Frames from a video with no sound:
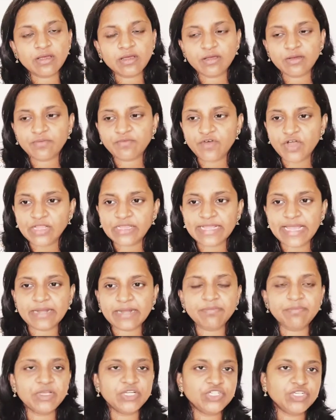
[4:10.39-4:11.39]
For
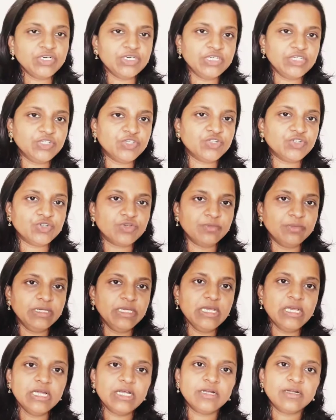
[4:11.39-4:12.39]
that, patient needs to
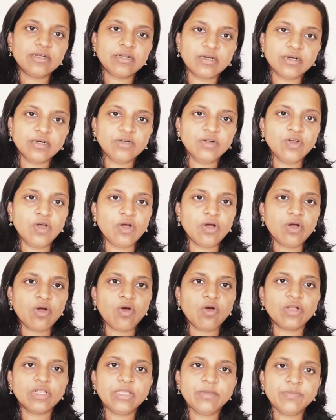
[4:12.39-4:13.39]
be turned
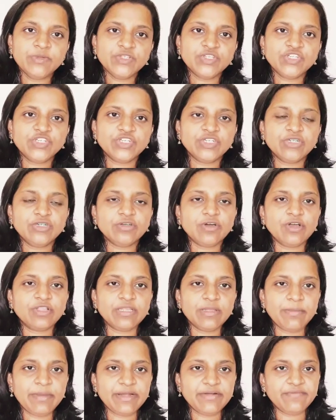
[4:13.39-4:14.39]
or repositioned
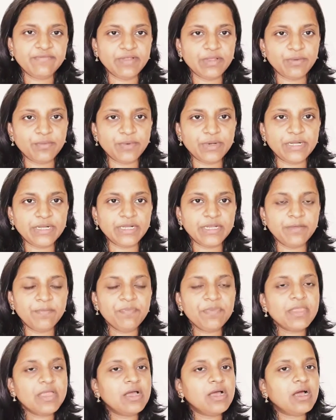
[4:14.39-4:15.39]
on the bed
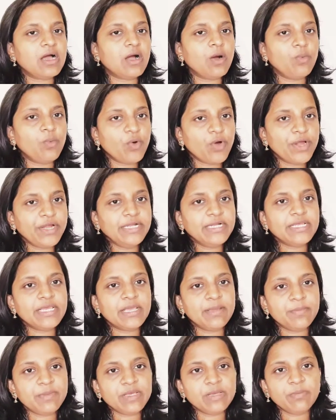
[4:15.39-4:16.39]
frequently. Avoid
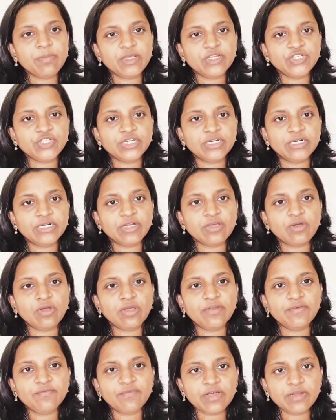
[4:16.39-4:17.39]
keeping patient
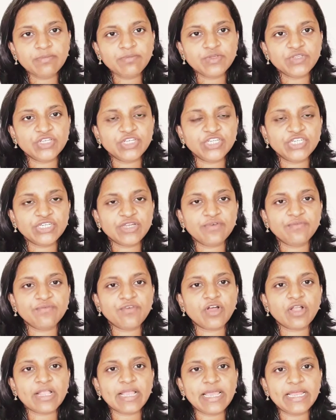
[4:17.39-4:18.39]
in one position
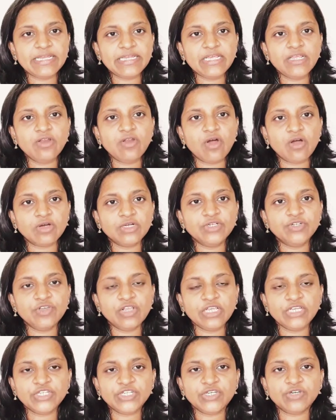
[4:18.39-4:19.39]
for any longer
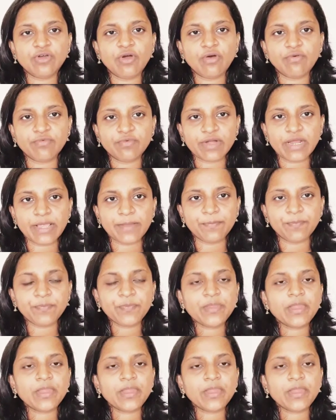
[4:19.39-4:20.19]
duration of time.